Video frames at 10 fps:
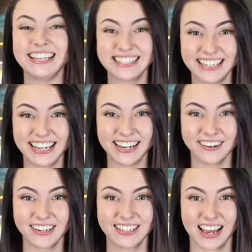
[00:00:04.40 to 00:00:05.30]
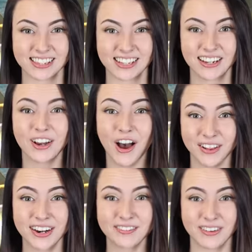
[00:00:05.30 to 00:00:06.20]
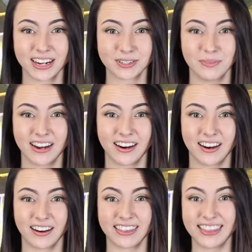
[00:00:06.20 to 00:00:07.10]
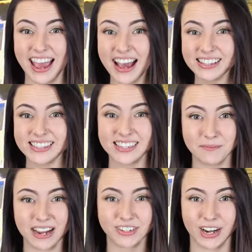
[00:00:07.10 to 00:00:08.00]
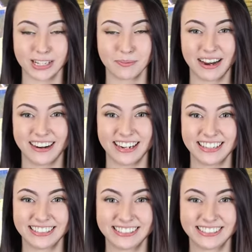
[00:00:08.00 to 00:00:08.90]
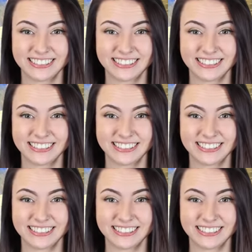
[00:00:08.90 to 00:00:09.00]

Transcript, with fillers: is an iridescent color effect mirror that's semi-transparent.